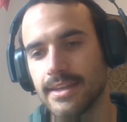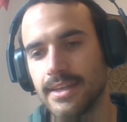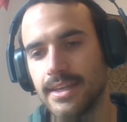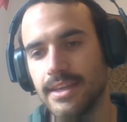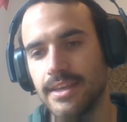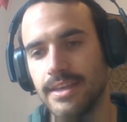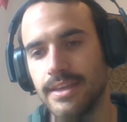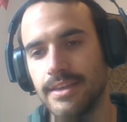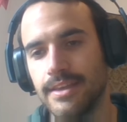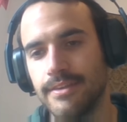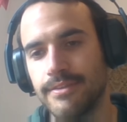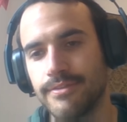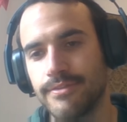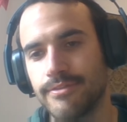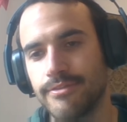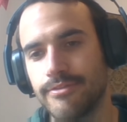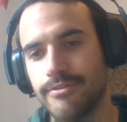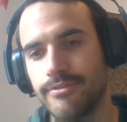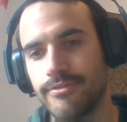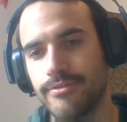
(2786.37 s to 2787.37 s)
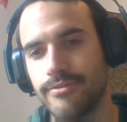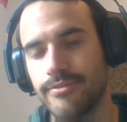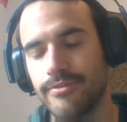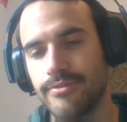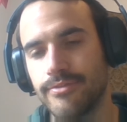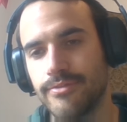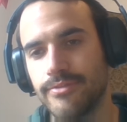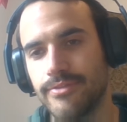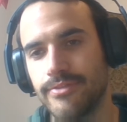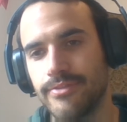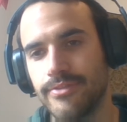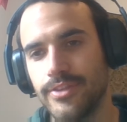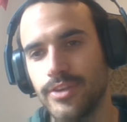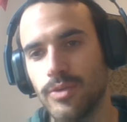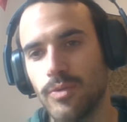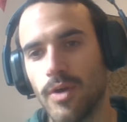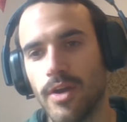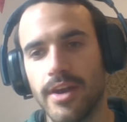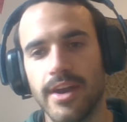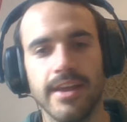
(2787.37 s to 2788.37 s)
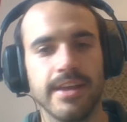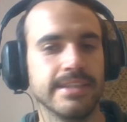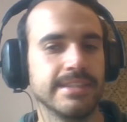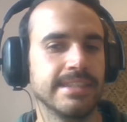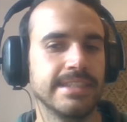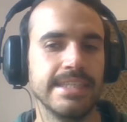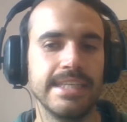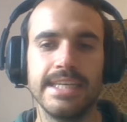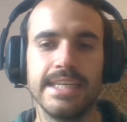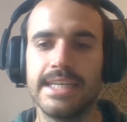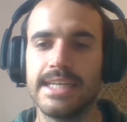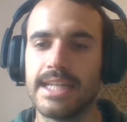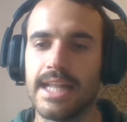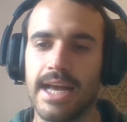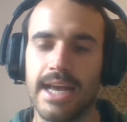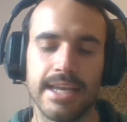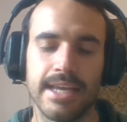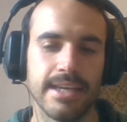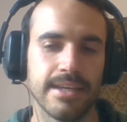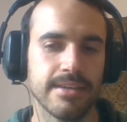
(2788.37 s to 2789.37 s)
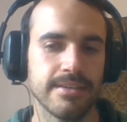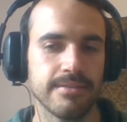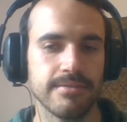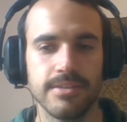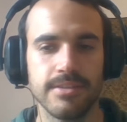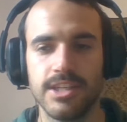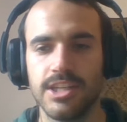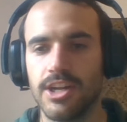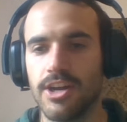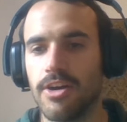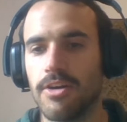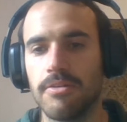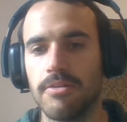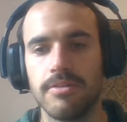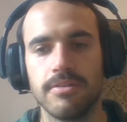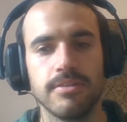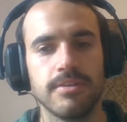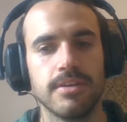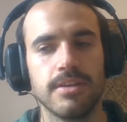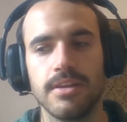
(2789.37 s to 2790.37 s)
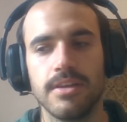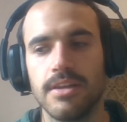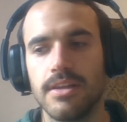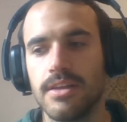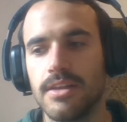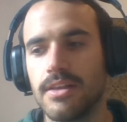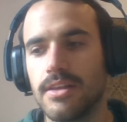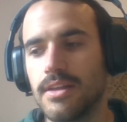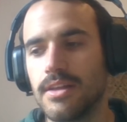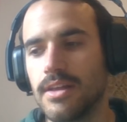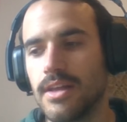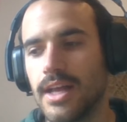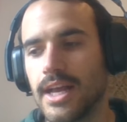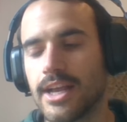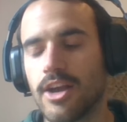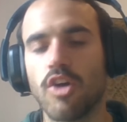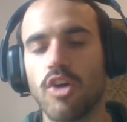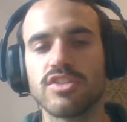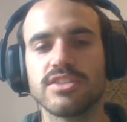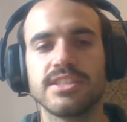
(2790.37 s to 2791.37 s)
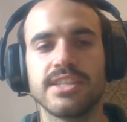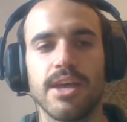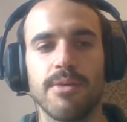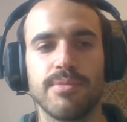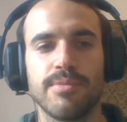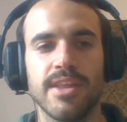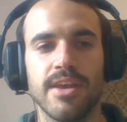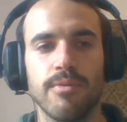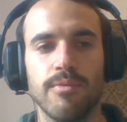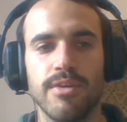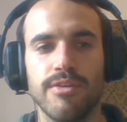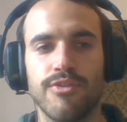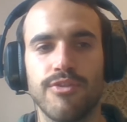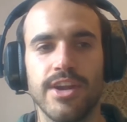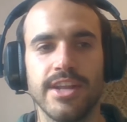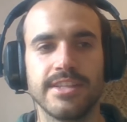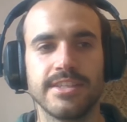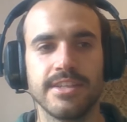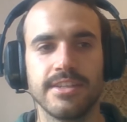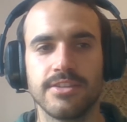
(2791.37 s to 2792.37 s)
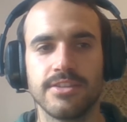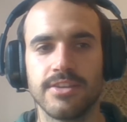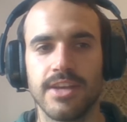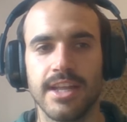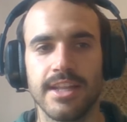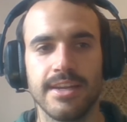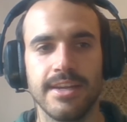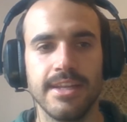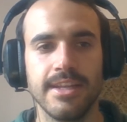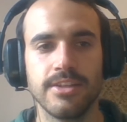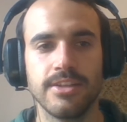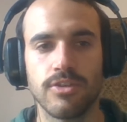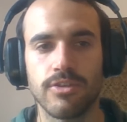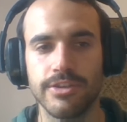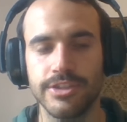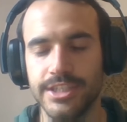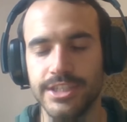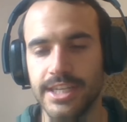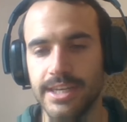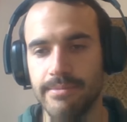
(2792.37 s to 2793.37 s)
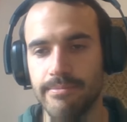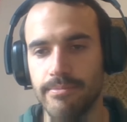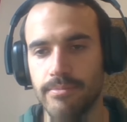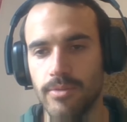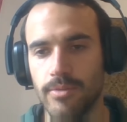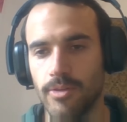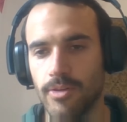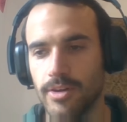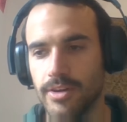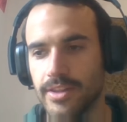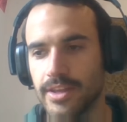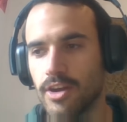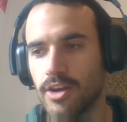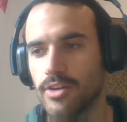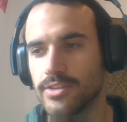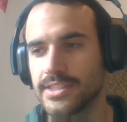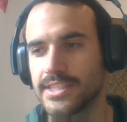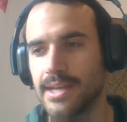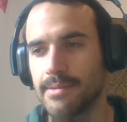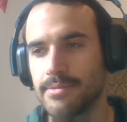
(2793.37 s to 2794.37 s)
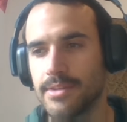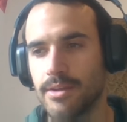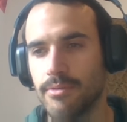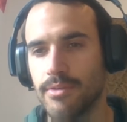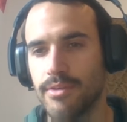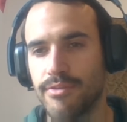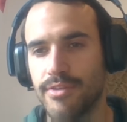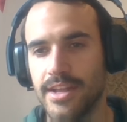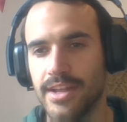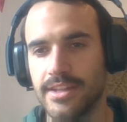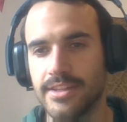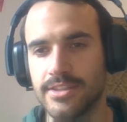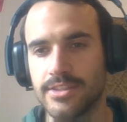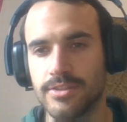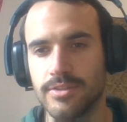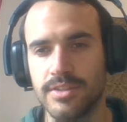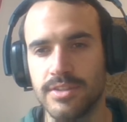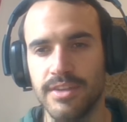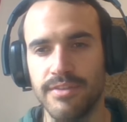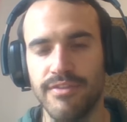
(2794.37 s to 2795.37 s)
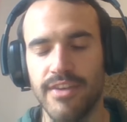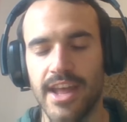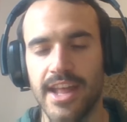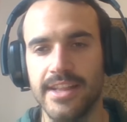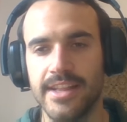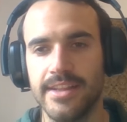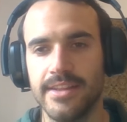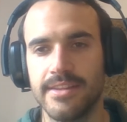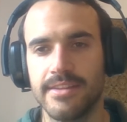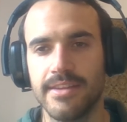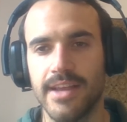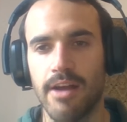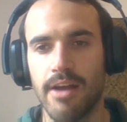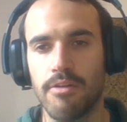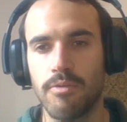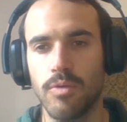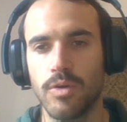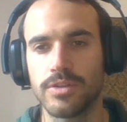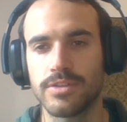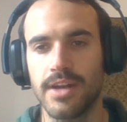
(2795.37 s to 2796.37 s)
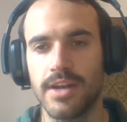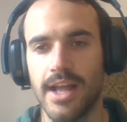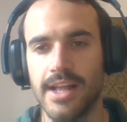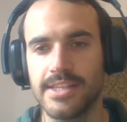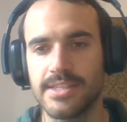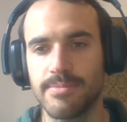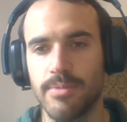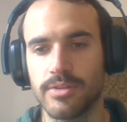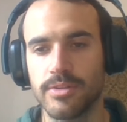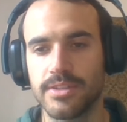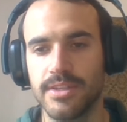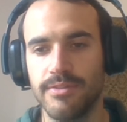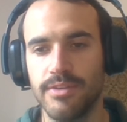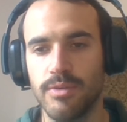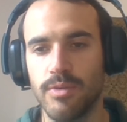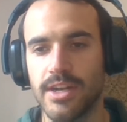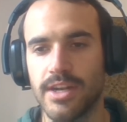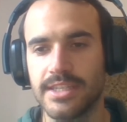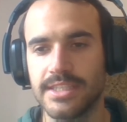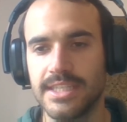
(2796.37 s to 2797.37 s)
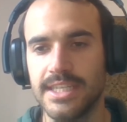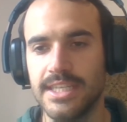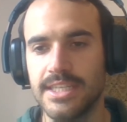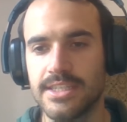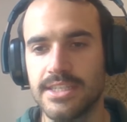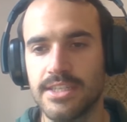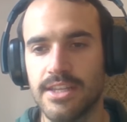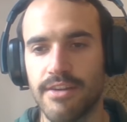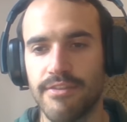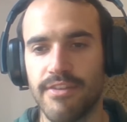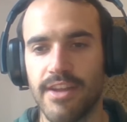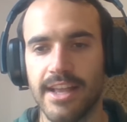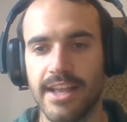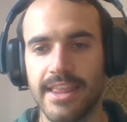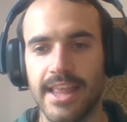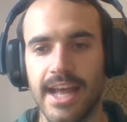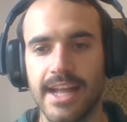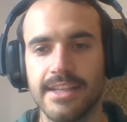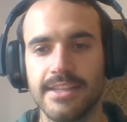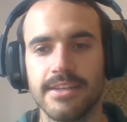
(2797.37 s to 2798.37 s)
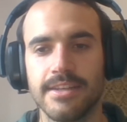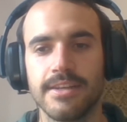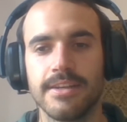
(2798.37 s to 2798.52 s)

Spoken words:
If you want to see like, you know, a concept that we've written to get an indoor gym, or the concept that we've written to defend our waterline spot, if you want to see stuff like that,